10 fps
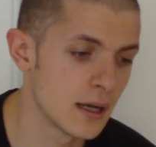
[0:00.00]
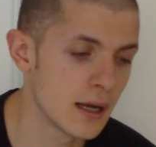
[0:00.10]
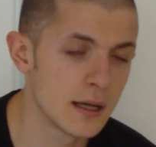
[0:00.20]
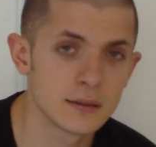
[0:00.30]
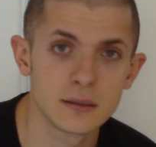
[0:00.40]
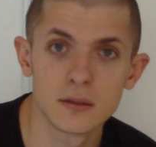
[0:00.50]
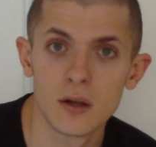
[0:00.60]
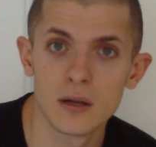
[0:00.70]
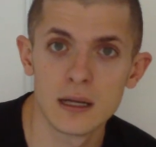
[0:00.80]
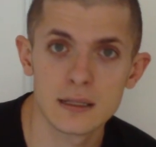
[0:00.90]

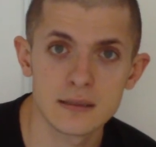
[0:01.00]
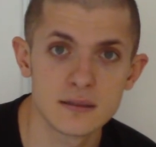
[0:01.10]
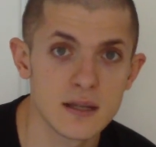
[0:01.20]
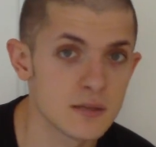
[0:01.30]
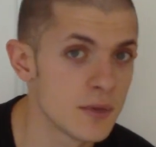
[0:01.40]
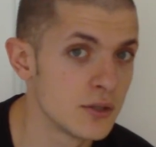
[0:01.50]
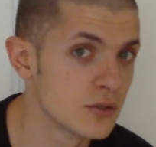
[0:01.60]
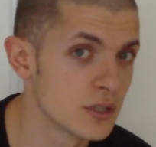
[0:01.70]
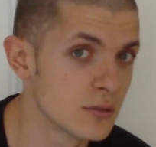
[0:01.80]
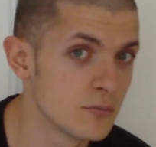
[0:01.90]
$100 just by
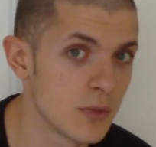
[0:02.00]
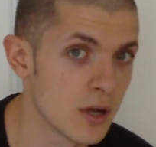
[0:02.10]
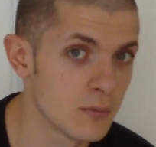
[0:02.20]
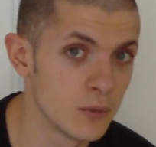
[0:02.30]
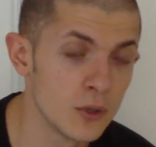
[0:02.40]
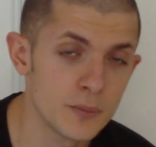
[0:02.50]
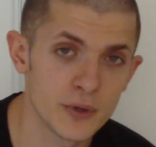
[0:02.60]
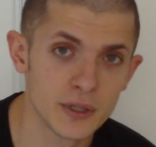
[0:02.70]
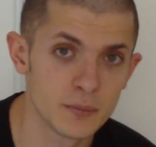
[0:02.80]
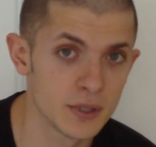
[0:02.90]
using Blog
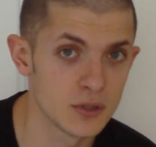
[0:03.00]
Blueprint,